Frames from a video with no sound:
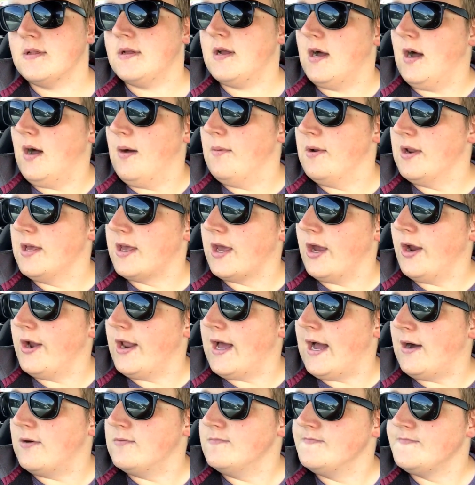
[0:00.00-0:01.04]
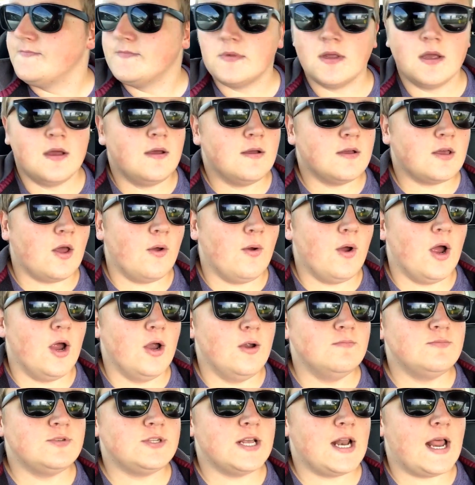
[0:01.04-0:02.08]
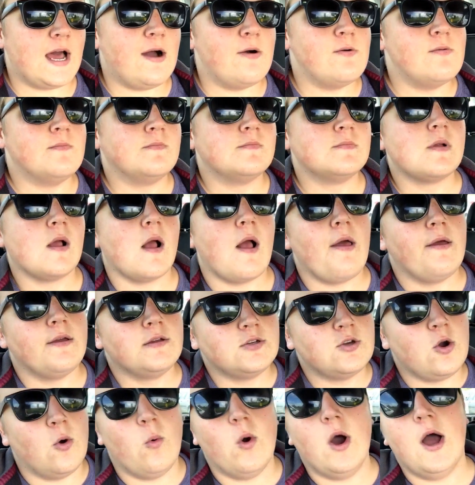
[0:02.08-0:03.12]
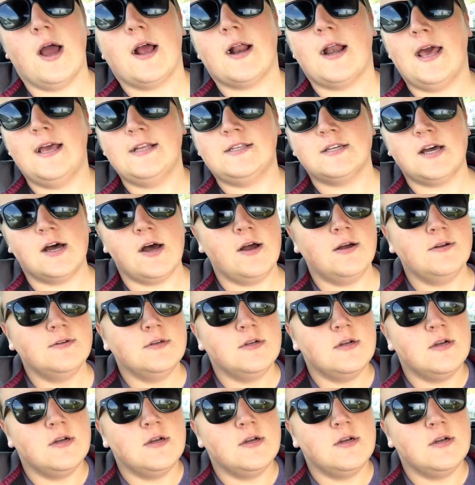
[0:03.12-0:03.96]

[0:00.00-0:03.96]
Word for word: I'm gonna go now, go home, chill out, go work later.